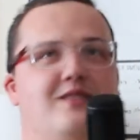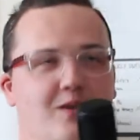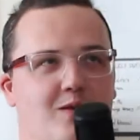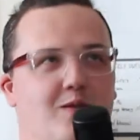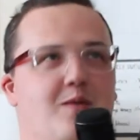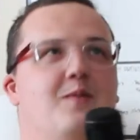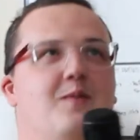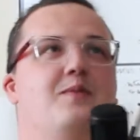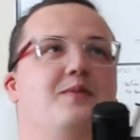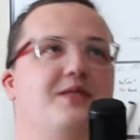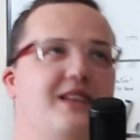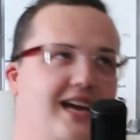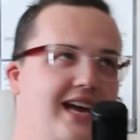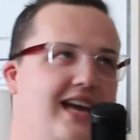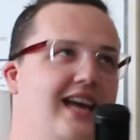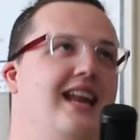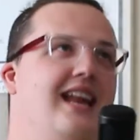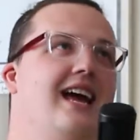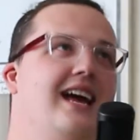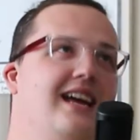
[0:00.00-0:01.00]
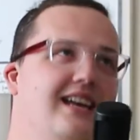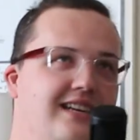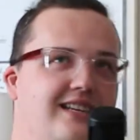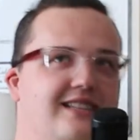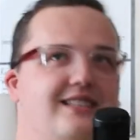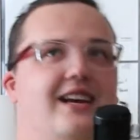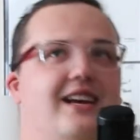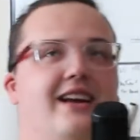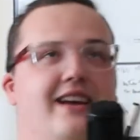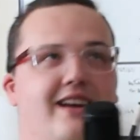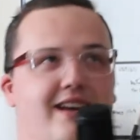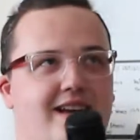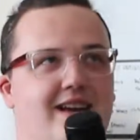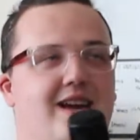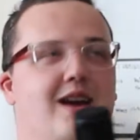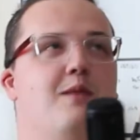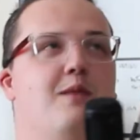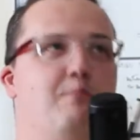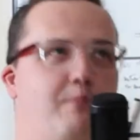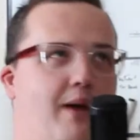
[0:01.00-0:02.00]
dum, da, da,
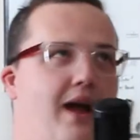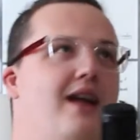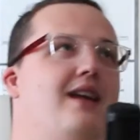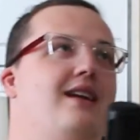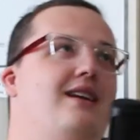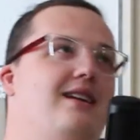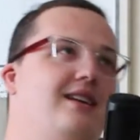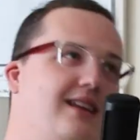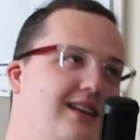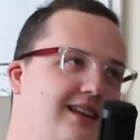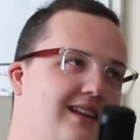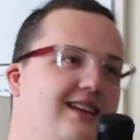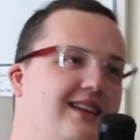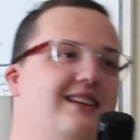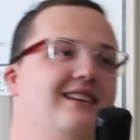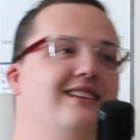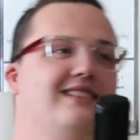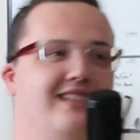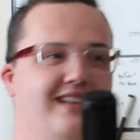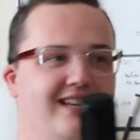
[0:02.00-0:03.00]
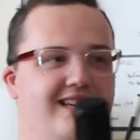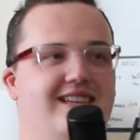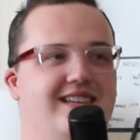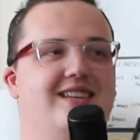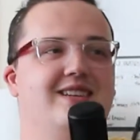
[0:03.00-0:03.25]
da, ba, da.